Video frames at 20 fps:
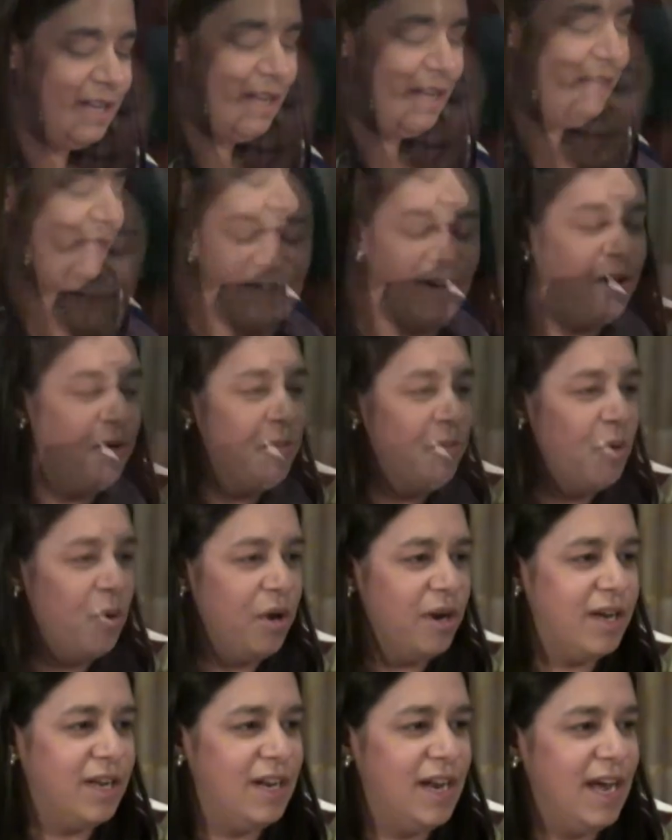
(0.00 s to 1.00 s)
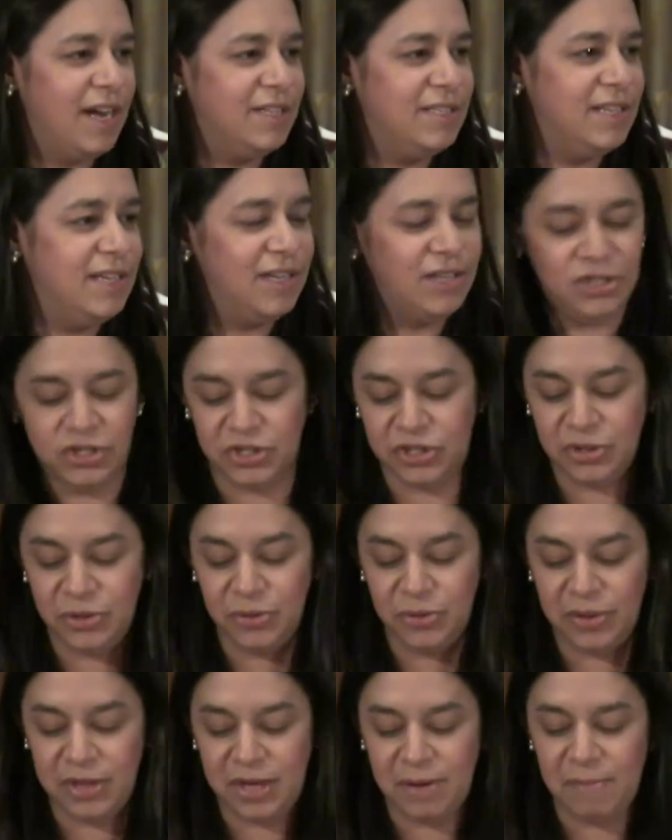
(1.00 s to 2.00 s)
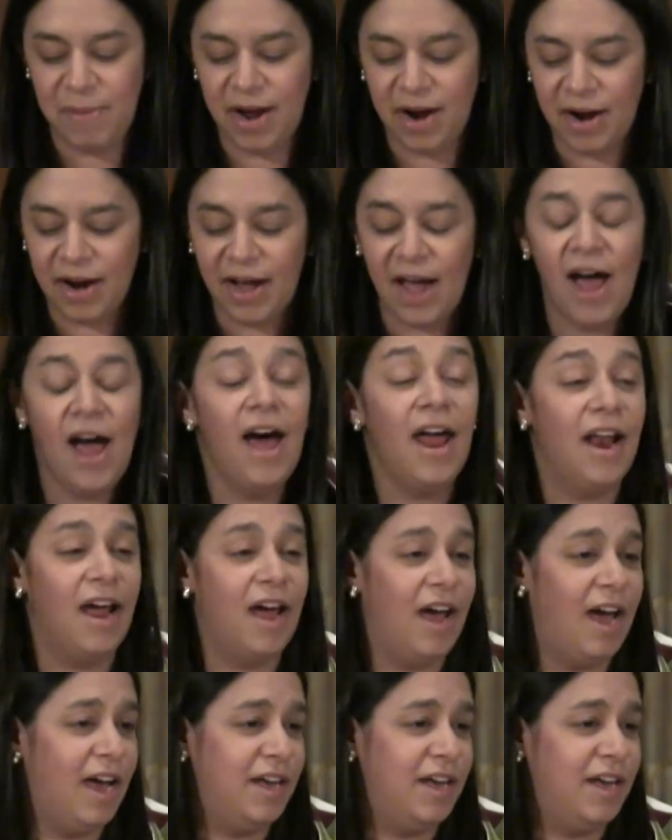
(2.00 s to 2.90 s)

I felt more connected to the Americana